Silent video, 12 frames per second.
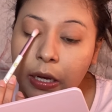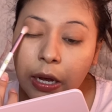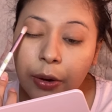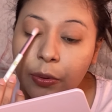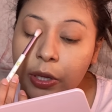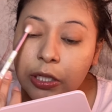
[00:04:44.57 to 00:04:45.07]

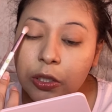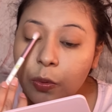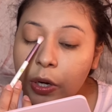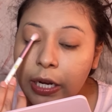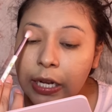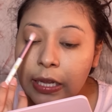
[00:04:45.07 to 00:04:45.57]
I really just
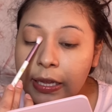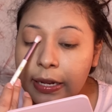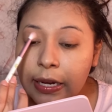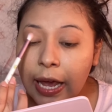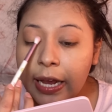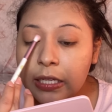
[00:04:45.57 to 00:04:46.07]
want a
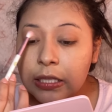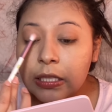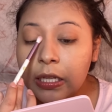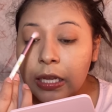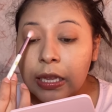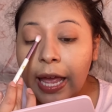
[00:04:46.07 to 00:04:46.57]
nice
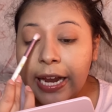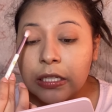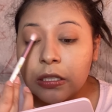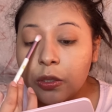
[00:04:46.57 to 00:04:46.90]
light